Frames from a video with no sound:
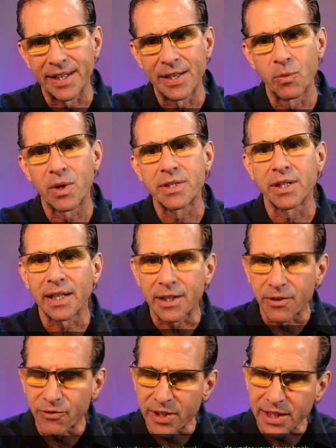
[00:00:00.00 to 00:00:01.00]
He wants to like
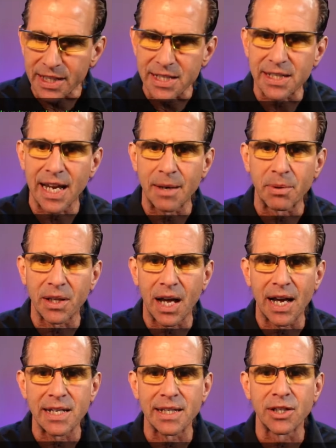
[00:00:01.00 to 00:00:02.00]
really
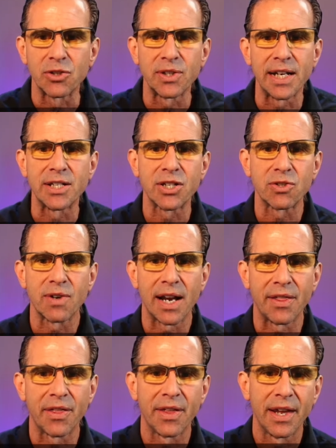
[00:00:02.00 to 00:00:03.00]
stabilize and create
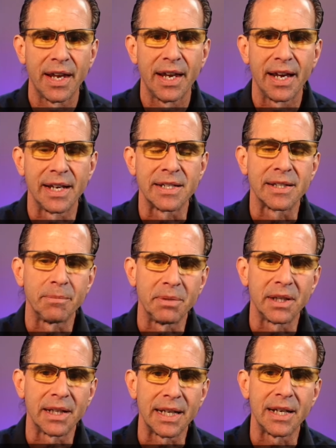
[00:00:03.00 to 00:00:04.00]
strength and
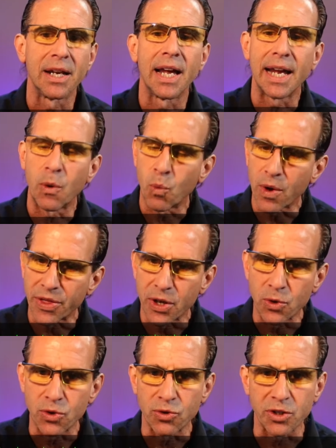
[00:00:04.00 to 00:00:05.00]
stability with the
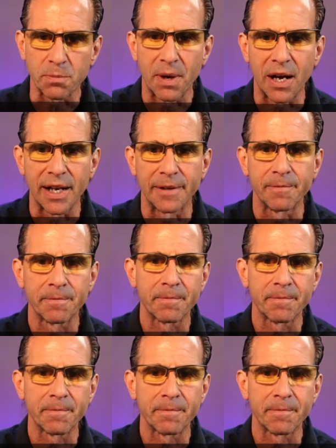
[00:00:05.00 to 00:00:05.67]
neutral spine.